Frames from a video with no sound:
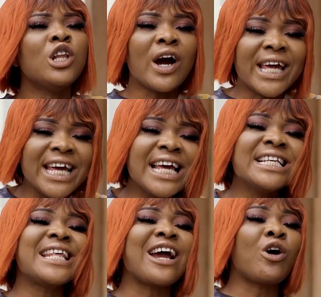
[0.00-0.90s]
Lucky,
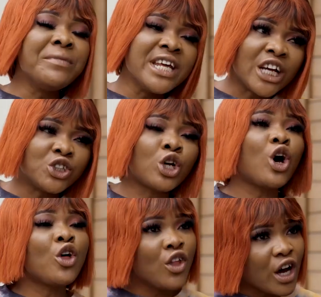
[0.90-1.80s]
is there communication
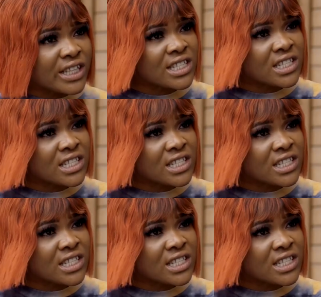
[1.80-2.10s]
or not?